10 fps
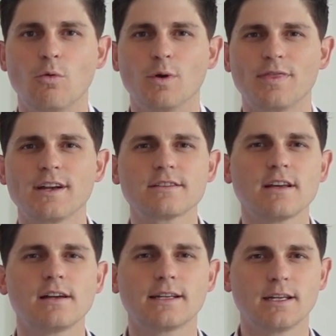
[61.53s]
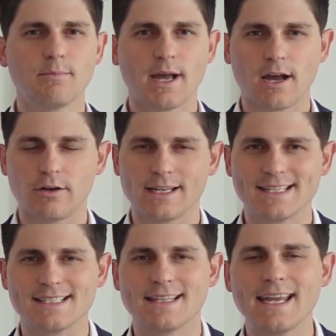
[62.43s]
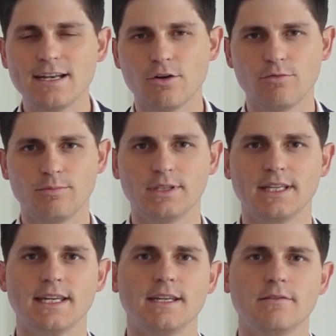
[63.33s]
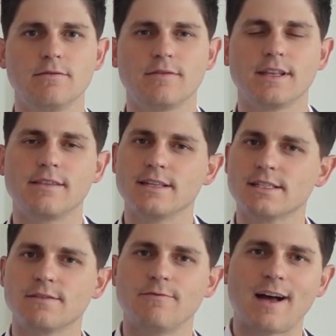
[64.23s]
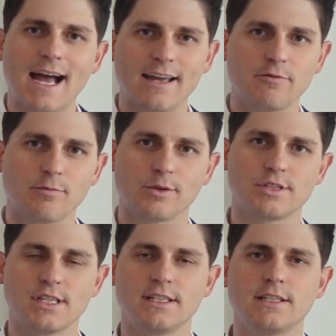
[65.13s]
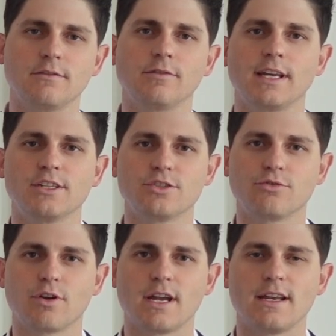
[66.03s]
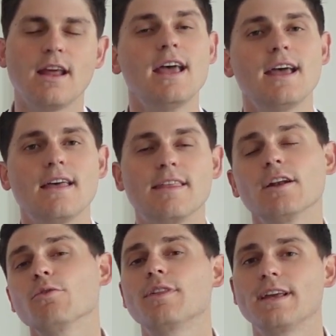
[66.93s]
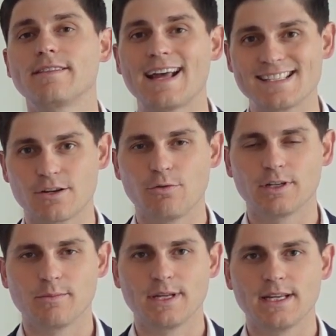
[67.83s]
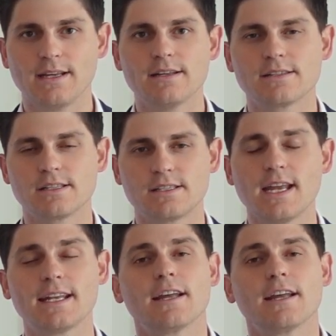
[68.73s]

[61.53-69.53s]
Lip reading: what they're talking about is they don't believe that this 5% inflation rate, they don't think that's going to be sustained.